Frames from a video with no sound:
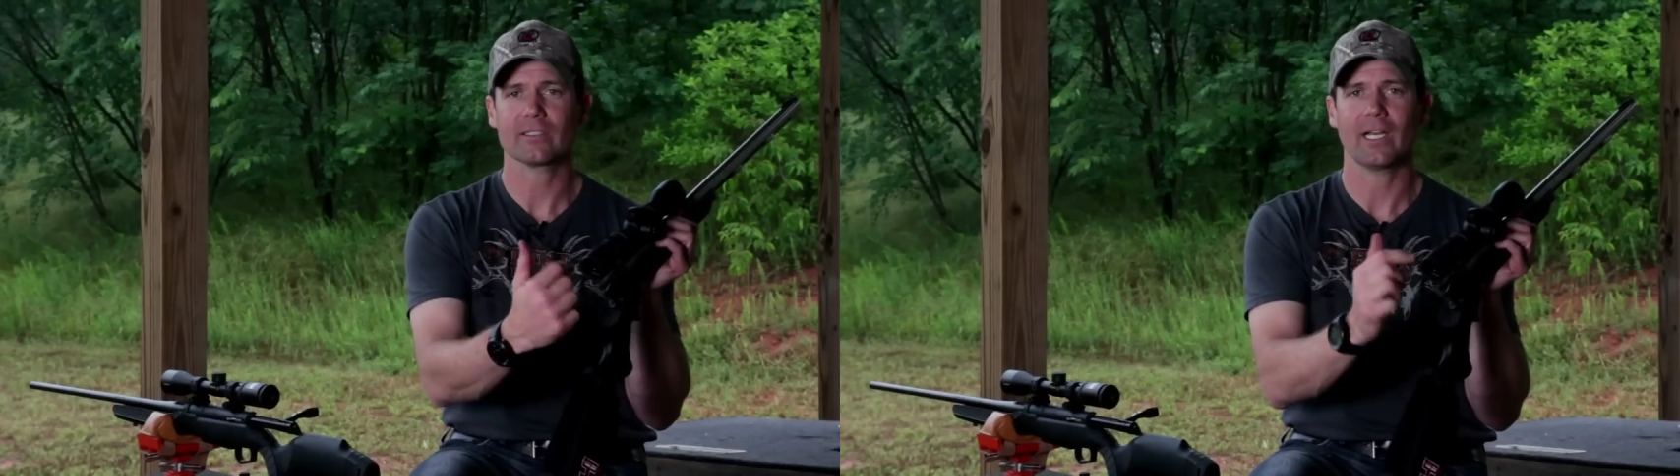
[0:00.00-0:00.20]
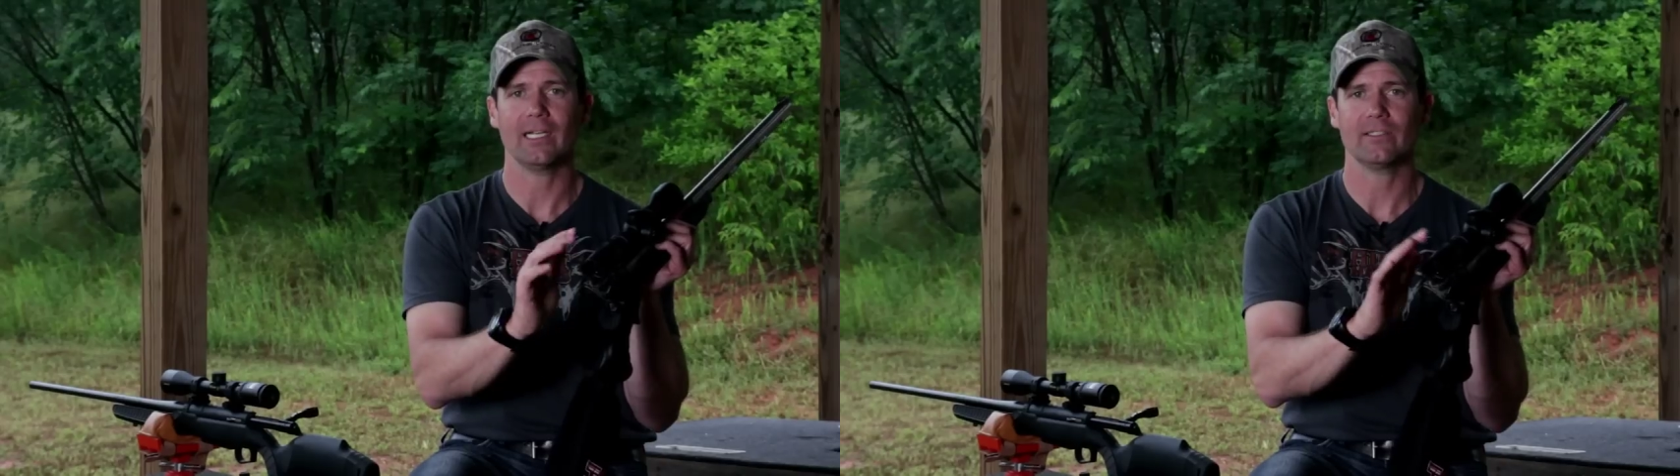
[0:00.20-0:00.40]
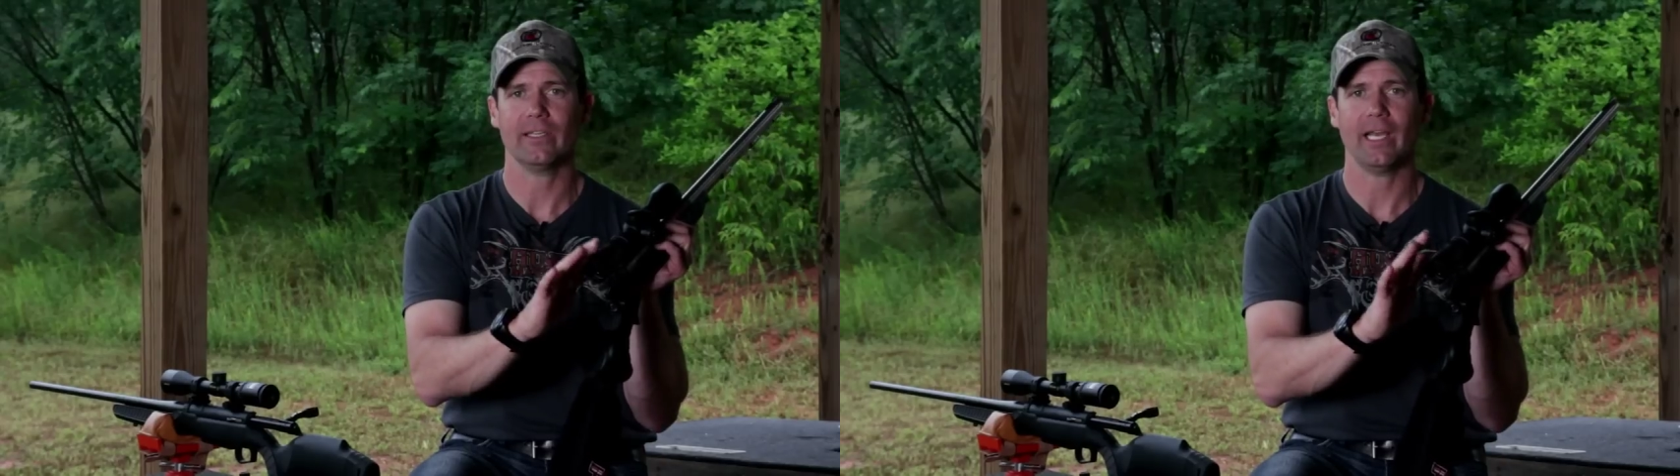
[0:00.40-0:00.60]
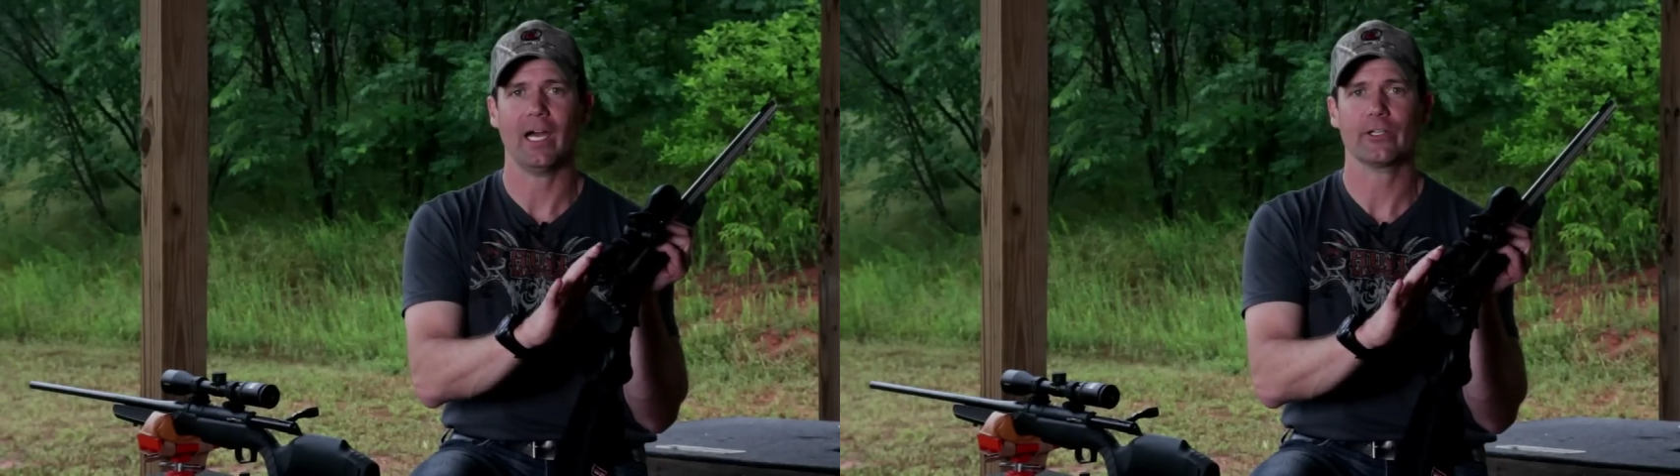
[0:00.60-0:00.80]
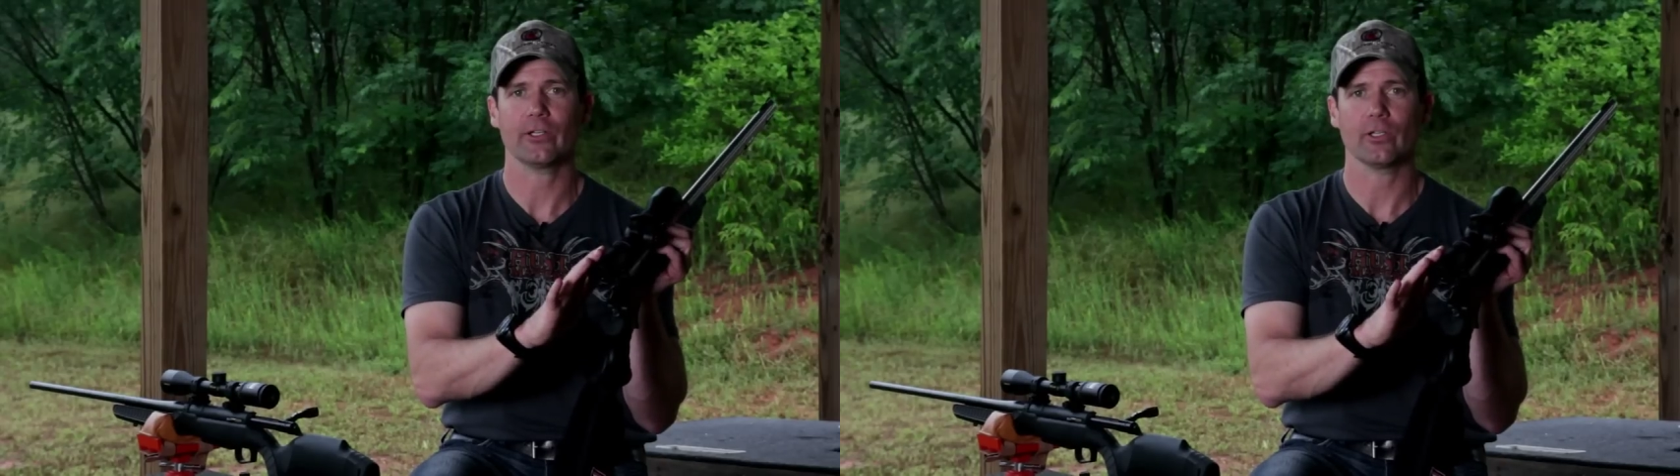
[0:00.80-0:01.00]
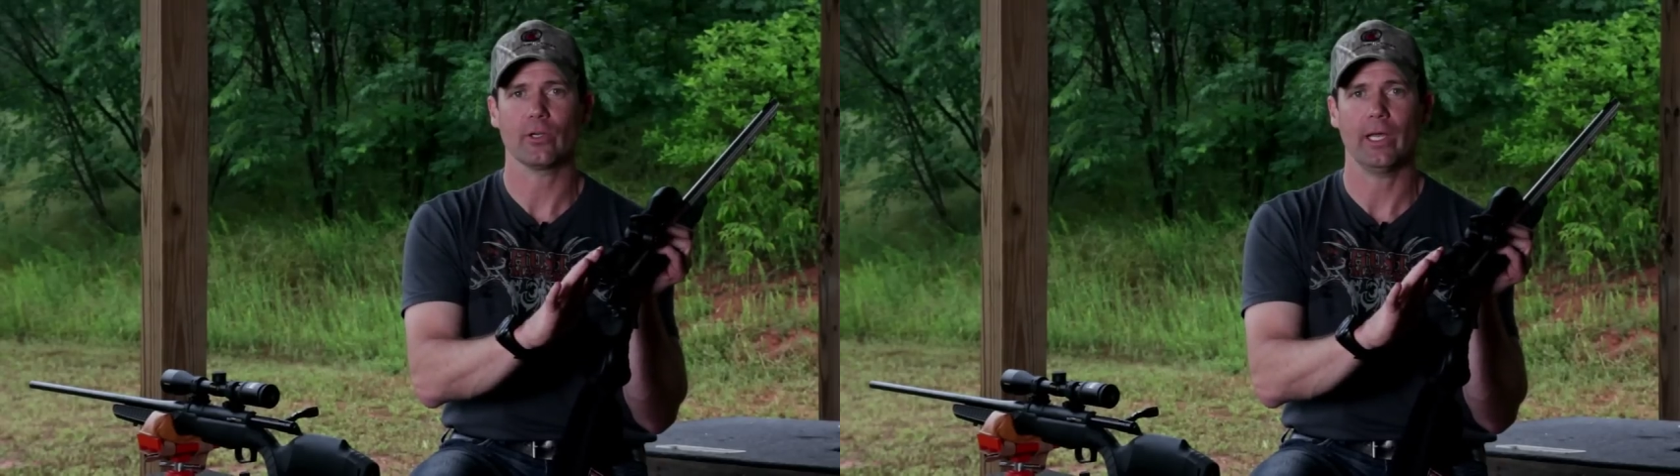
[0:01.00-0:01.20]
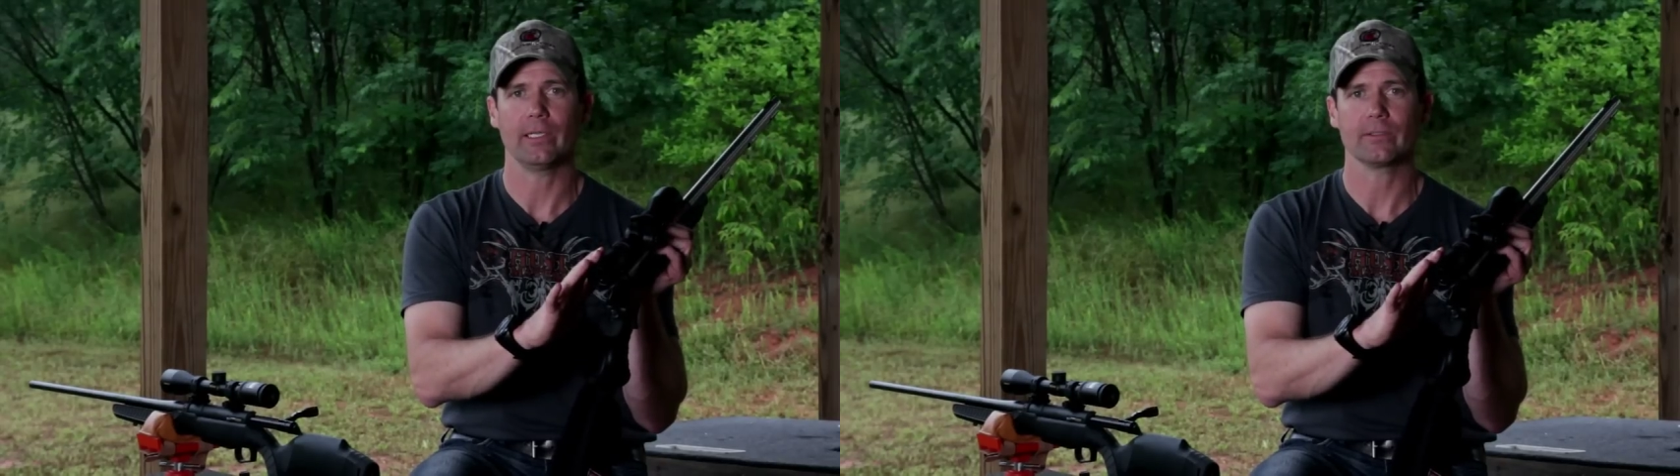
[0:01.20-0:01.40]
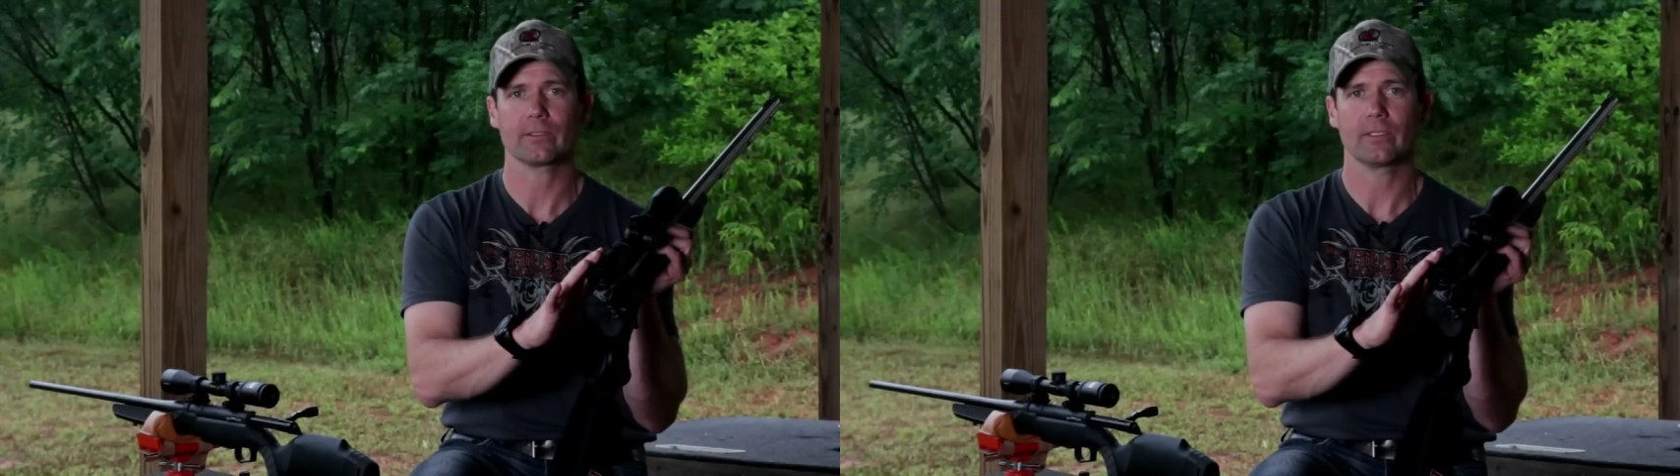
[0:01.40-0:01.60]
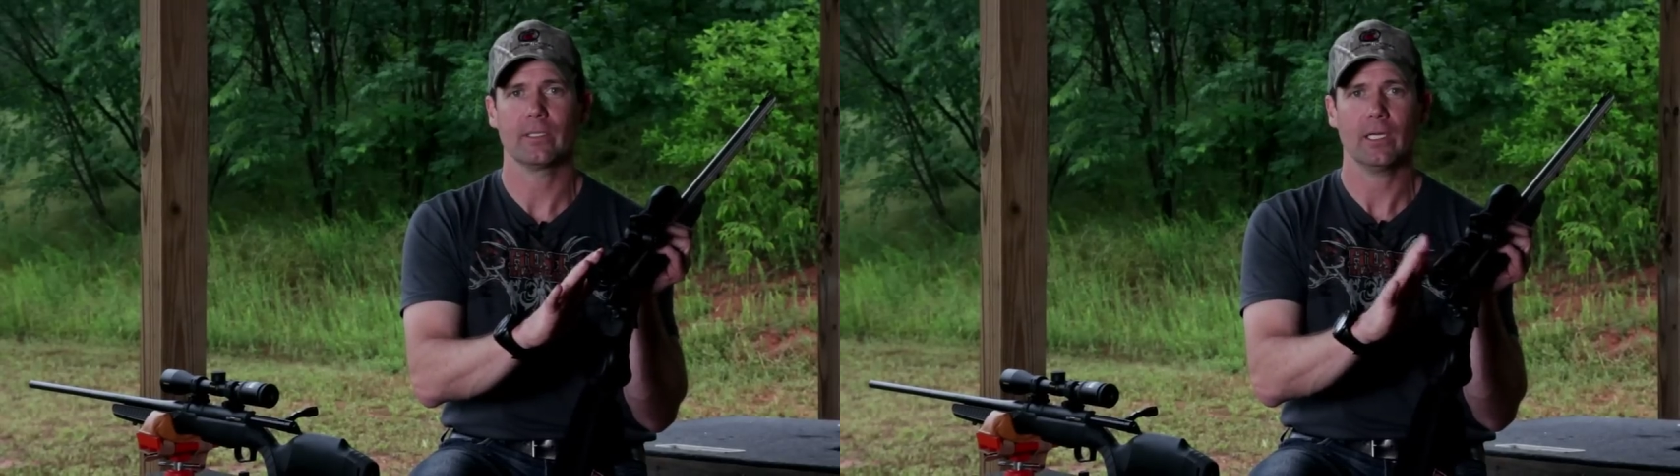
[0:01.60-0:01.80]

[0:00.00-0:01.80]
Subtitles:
size of the ocular lens.